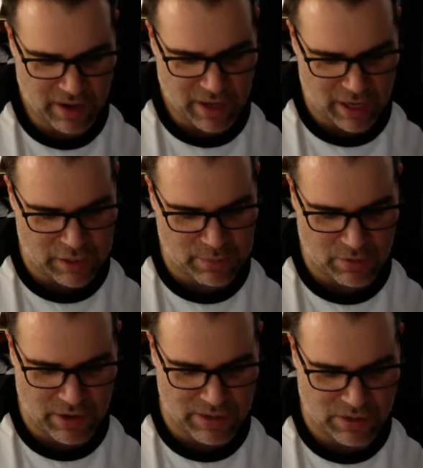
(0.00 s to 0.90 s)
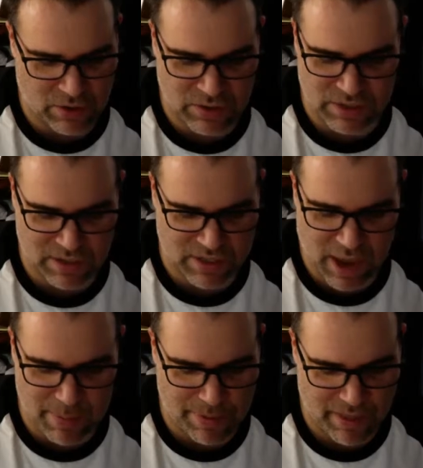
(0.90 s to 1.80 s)
Esperanza couldn't
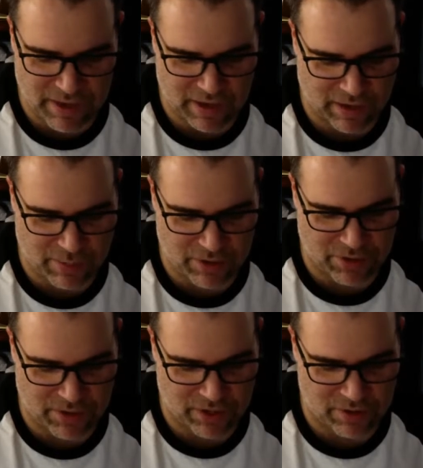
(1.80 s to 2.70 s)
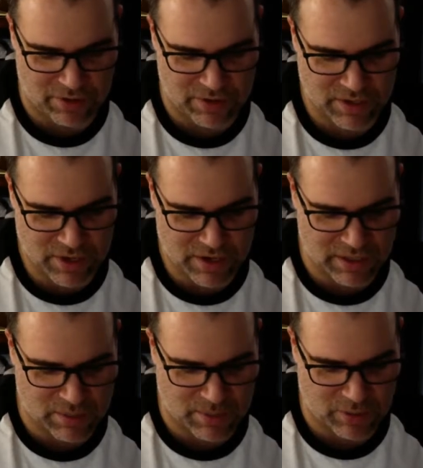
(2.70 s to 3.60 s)
stop thinking about the others.
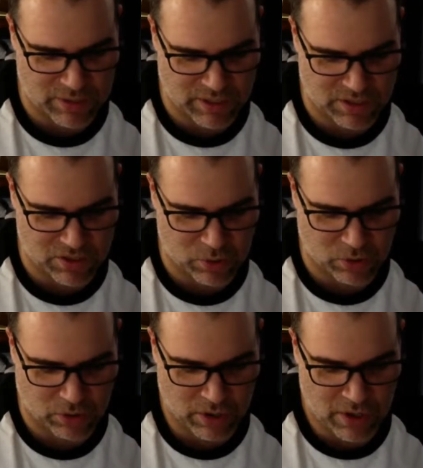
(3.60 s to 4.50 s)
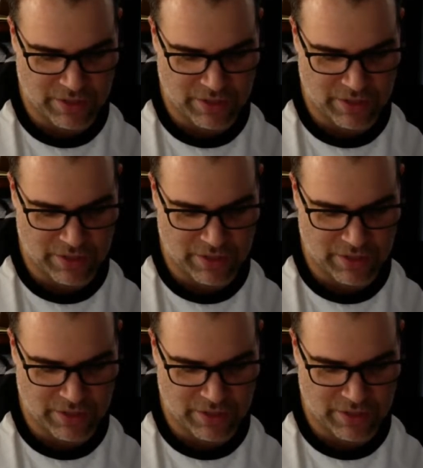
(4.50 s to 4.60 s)
Isabel was at school.